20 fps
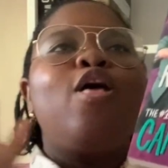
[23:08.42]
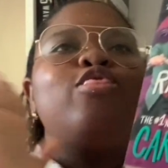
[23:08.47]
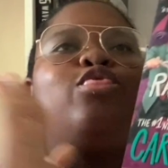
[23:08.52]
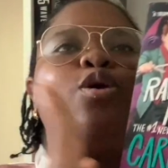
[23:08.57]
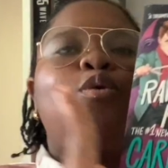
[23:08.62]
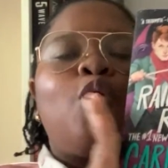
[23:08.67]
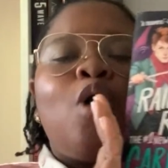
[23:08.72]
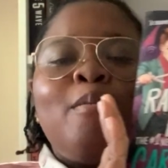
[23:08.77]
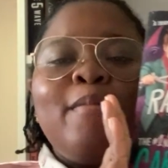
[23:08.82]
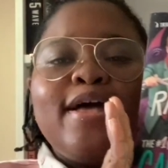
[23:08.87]
The
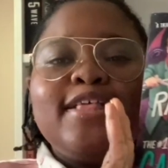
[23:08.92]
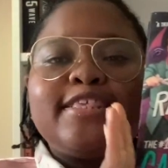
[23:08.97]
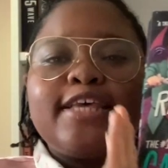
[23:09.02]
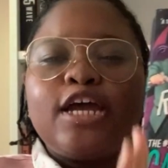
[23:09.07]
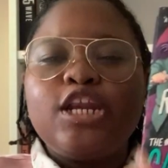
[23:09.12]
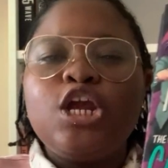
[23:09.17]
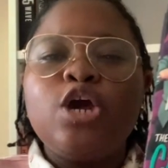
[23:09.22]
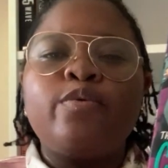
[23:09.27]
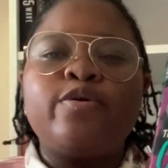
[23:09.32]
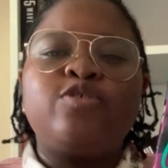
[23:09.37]
romance in
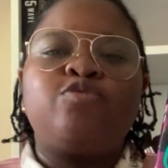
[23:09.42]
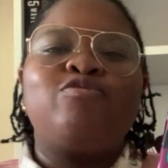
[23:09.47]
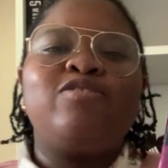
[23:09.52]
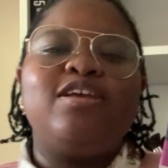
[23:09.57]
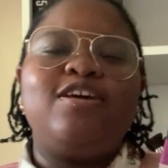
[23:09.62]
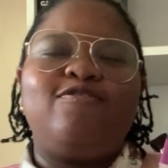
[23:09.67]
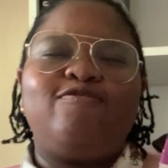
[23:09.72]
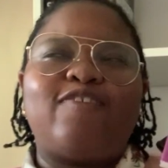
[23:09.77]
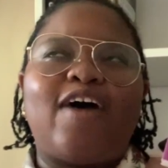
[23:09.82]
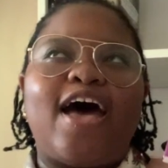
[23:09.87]
here was really
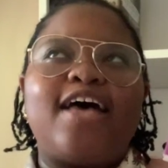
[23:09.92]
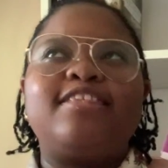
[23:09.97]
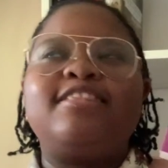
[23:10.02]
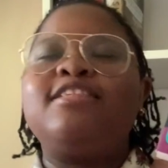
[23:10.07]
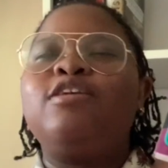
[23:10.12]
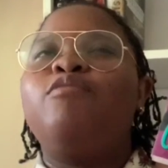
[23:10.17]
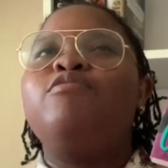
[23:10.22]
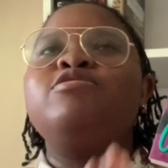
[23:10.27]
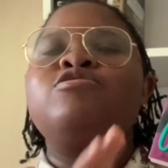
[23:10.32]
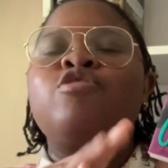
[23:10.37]
fast.
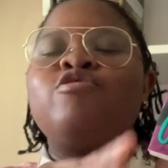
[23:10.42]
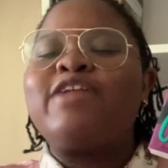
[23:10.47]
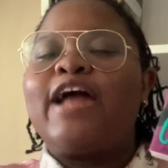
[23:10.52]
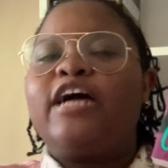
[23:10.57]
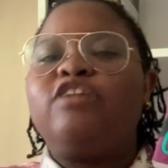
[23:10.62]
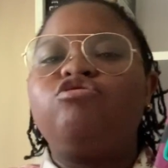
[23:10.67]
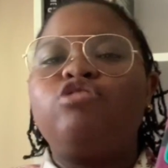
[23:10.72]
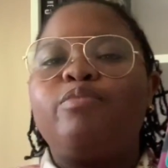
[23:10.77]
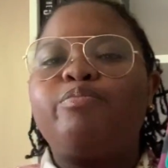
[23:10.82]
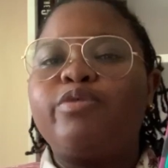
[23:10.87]
There was no
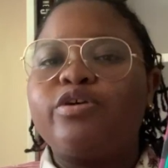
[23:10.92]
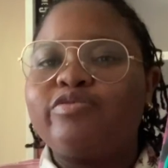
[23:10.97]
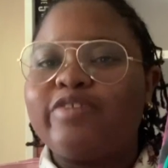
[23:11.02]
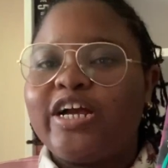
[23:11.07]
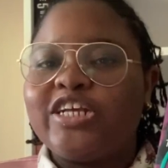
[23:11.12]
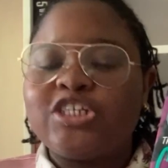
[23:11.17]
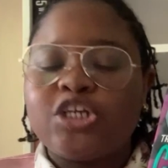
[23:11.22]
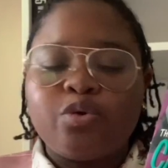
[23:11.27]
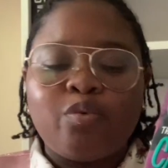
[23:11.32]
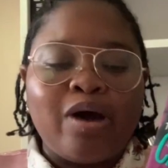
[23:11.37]
natural
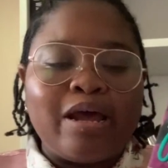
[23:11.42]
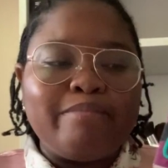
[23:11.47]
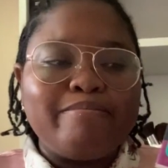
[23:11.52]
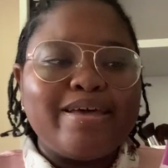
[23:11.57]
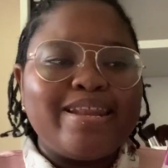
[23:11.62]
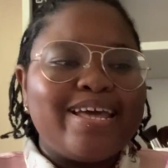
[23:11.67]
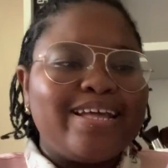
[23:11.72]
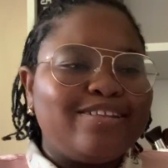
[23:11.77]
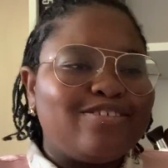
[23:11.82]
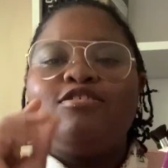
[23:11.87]
progression. 1
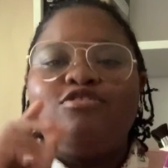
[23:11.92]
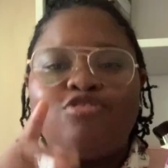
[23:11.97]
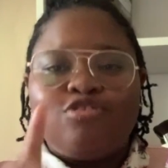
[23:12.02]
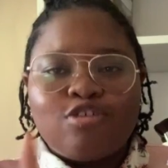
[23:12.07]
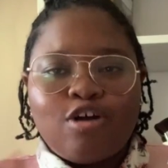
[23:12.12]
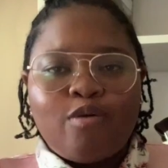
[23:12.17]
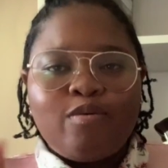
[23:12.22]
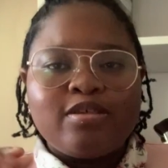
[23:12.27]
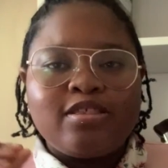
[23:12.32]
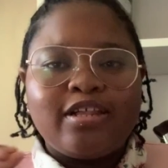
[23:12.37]
minute
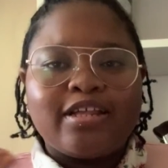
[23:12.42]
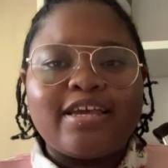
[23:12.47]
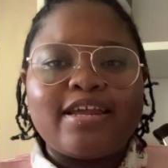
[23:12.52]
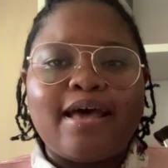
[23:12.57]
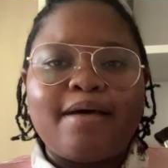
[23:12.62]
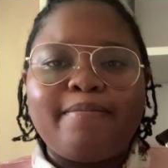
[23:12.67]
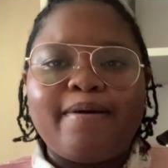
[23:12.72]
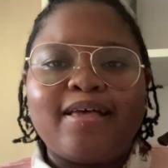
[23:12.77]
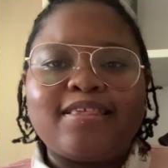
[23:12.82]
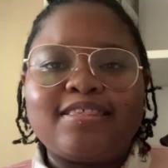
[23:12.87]
Snow was looking
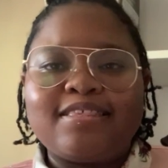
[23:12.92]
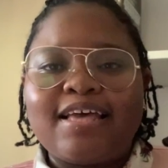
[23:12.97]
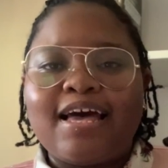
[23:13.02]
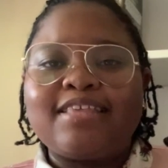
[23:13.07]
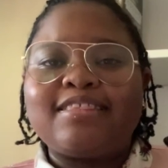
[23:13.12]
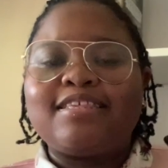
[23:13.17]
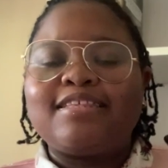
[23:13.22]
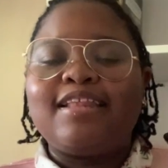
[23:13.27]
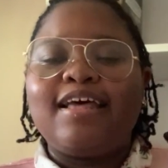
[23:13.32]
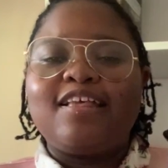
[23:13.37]
at Baz's
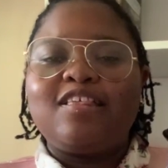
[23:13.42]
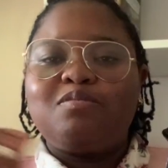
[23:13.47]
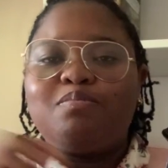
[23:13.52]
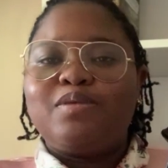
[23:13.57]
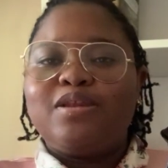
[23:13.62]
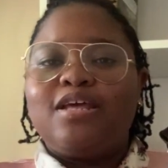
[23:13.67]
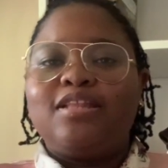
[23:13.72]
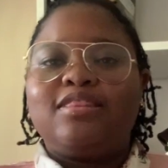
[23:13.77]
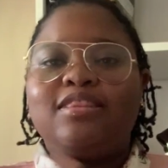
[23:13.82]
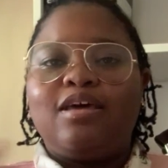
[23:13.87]
ass, the next
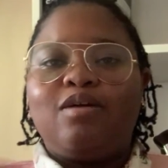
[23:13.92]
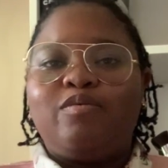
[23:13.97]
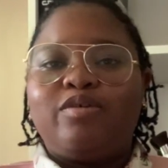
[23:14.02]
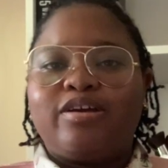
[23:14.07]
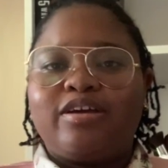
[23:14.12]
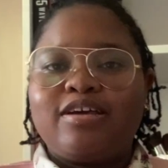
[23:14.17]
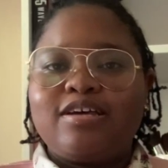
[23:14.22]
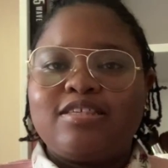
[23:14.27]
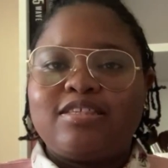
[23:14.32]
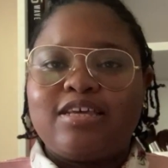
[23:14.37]
minute they were
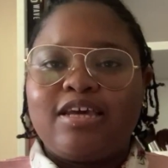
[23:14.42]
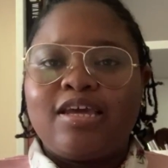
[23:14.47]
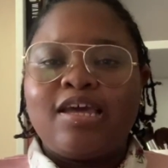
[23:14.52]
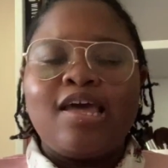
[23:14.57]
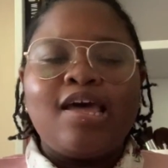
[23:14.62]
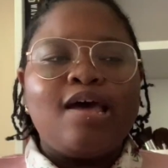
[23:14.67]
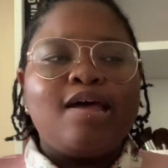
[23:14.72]
kissing.